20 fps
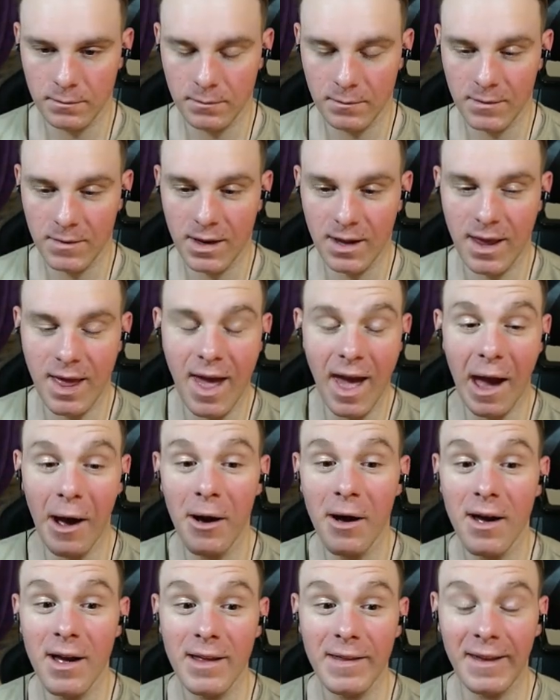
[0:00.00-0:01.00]
Yeah,
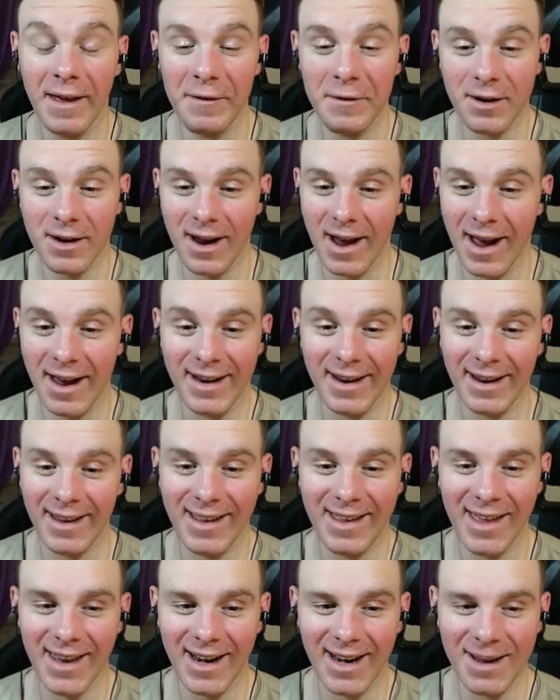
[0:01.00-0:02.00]
the other guy didn't
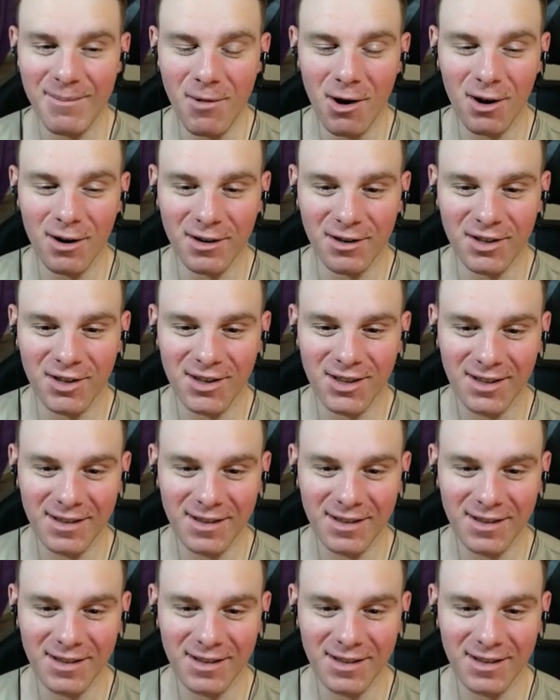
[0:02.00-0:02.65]
get any marks.